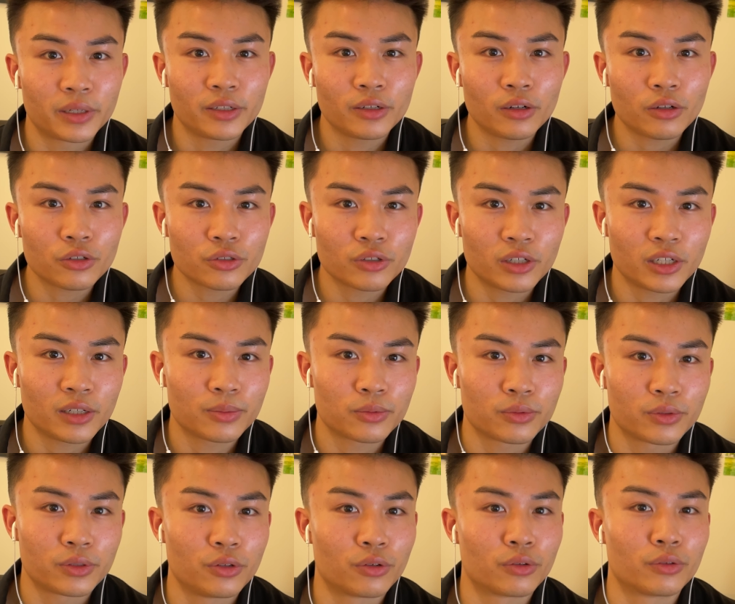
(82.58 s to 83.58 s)
it also helps
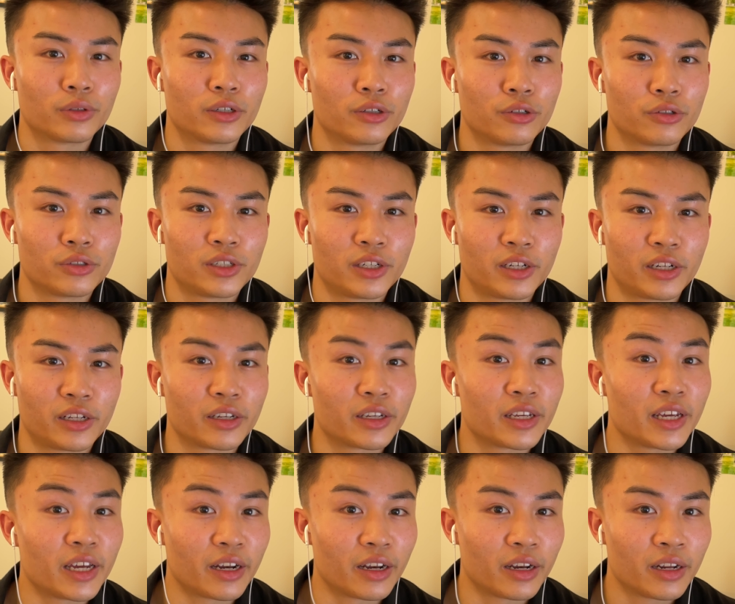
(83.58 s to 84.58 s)
with your own understanding
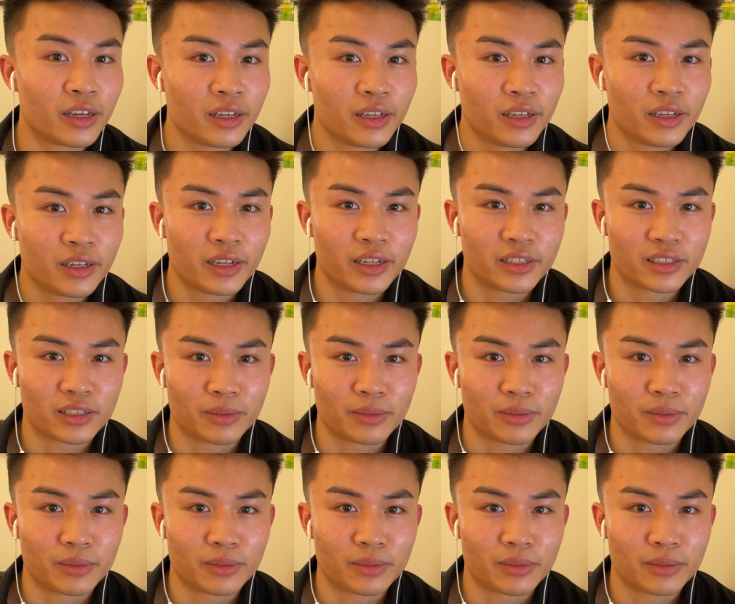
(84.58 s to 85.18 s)
again, as I